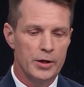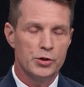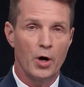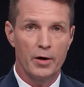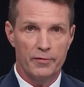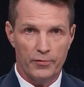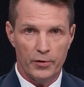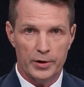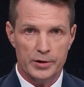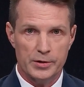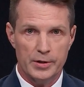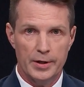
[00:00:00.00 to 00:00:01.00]
John
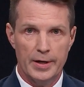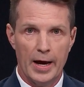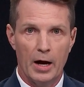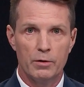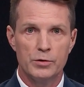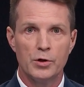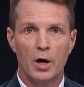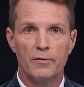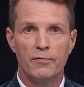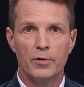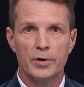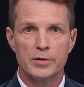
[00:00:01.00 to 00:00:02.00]
Ferguson. Now, John
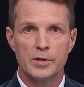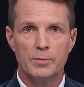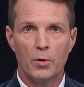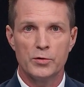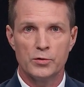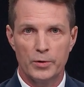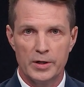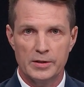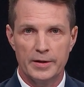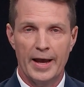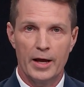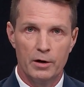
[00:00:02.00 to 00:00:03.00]
Ferguson most
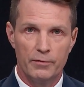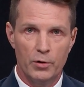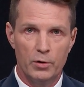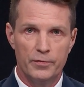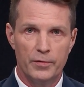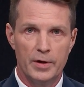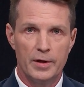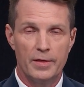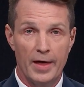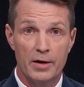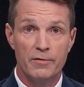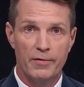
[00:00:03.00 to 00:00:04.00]
recently interviewed for the
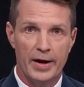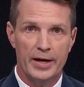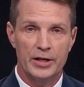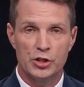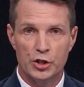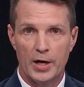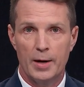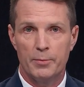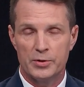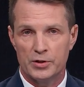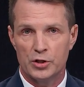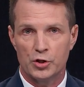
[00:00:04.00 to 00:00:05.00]
then-vacant GM
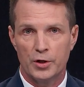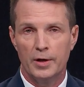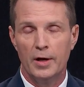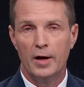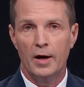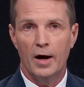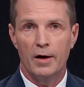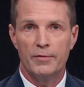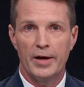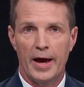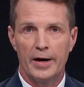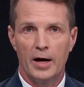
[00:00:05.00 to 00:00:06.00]
position of
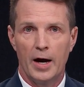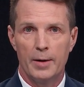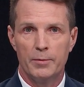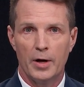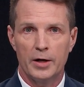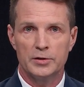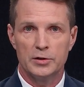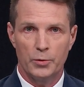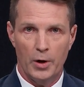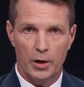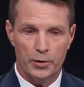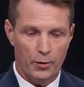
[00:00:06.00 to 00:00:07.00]
the Anaheim Ducks. As
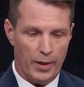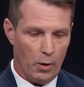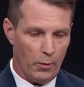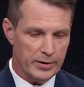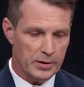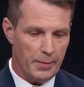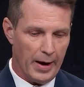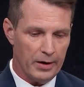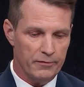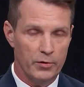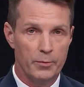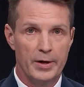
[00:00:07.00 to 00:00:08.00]
we all know, that went to
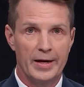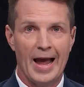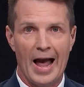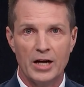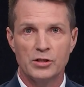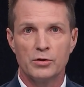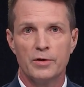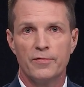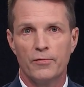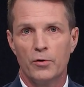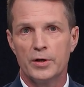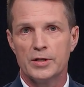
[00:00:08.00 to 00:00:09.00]
Pat Verbeek. Actually,
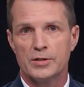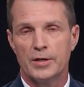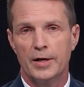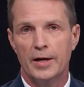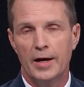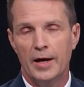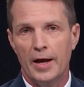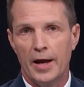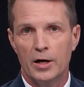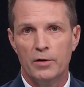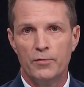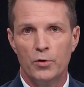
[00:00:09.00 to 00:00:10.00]
Ferguson
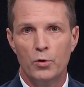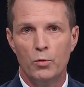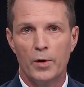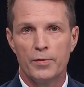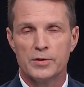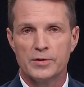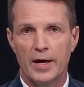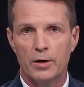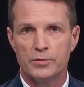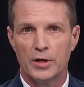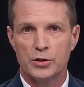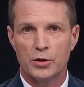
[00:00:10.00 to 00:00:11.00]
interviewed with the San
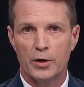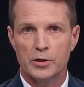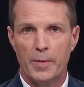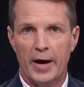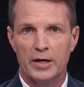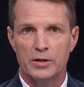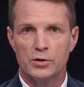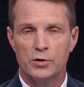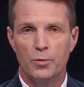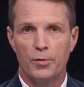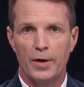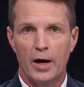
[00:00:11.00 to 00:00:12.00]
Jose Sharks back in
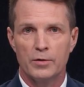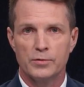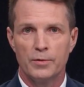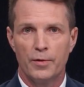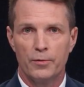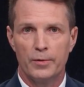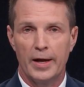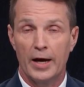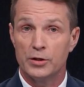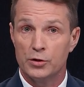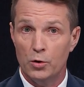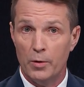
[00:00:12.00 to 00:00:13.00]
2003,
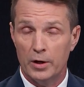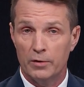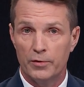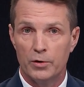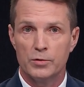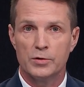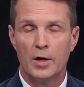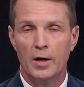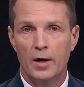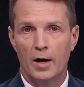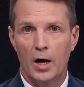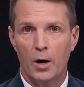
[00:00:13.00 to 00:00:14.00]
had two interviews
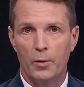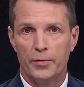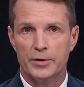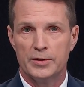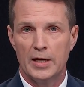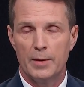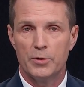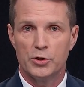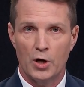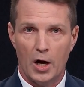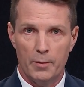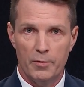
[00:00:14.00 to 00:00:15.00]
with the team. The
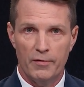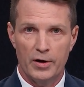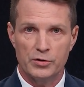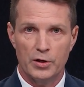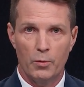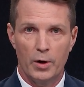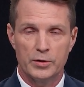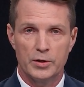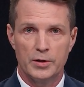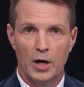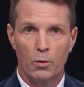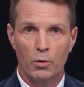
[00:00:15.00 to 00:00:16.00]
job eventually went
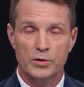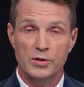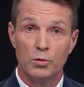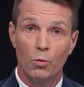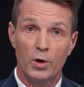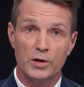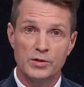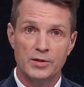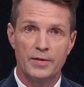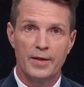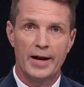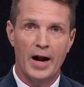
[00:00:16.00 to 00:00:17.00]
to Doug Wilson.
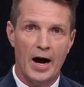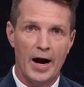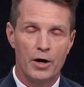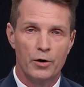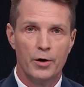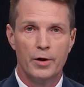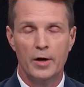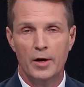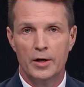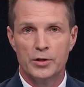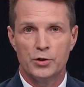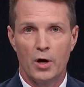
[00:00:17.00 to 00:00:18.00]
Wilson then hired
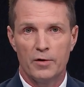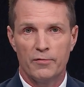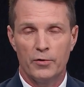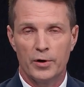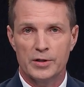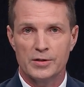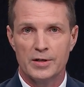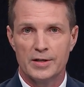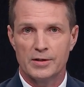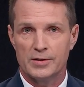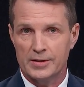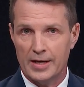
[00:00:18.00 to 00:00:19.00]
John Ferguson
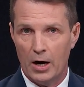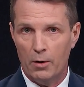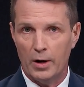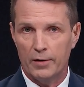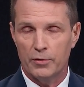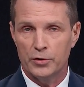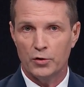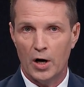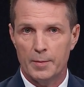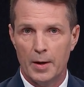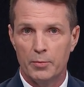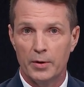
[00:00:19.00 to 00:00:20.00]
as a scout after the
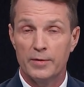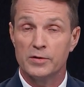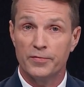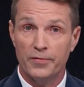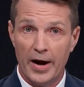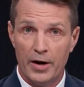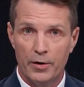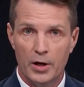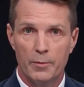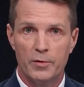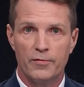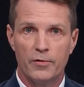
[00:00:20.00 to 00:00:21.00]
Toronto Maple Leafs fired
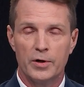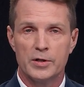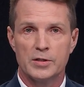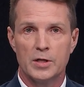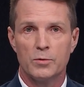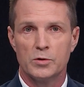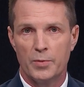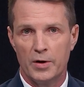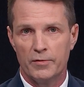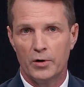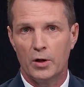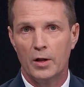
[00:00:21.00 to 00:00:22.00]
him. And Ferguson was
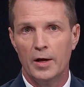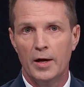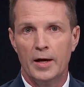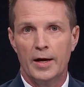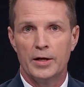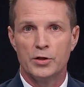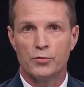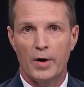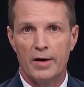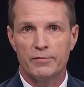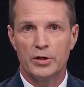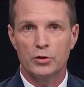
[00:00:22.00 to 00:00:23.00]
pivotal in
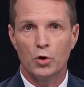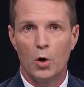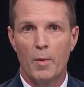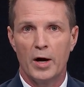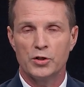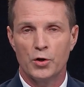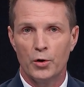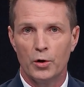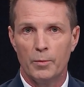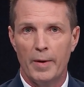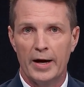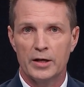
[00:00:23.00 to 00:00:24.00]
drafting Tomas
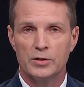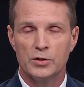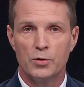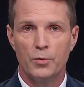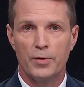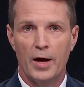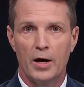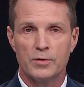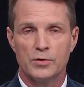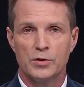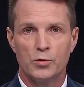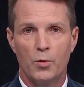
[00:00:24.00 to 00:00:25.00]
Hertl back in
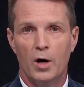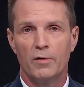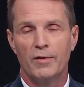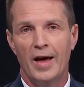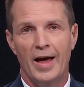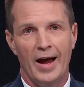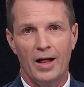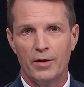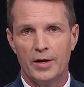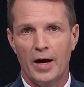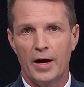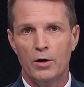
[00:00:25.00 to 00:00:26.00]
2012.
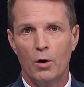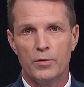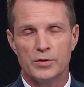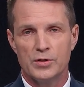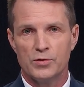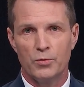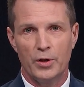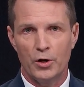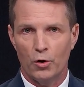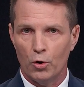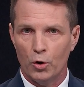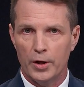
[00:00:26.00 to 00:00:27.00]
Elliotte, I know this is
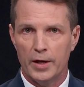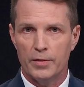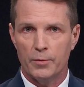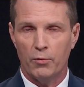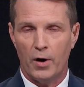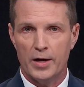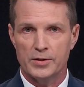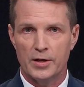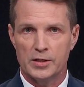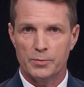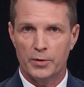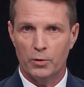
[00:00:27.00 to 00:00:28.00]
really early in the
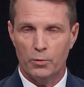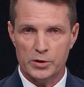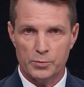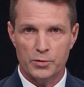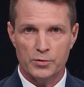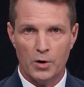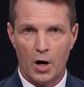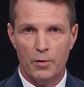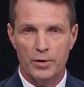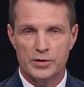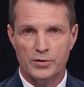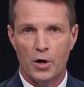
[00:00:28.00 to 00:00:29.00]
process, but the whispers are
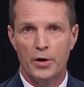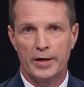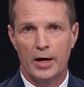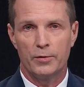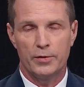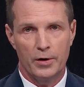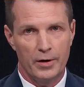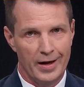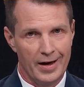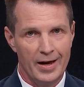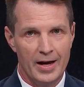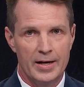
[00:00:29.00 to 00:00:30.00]
already starting out there, and
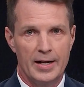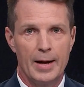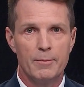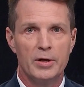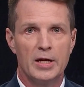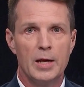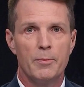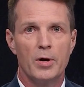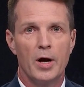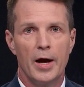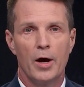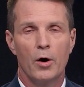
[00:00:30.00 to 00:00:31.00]
a name to keep
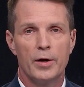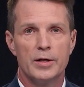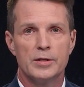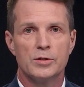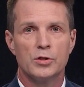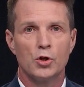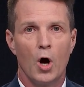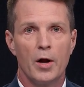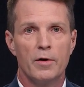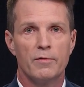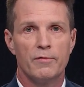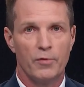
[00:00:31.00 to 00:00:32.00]
an eye on is
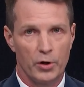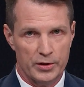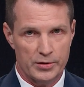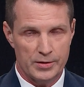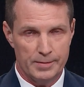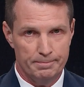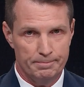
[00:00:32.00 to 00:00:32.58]
John Ferguson.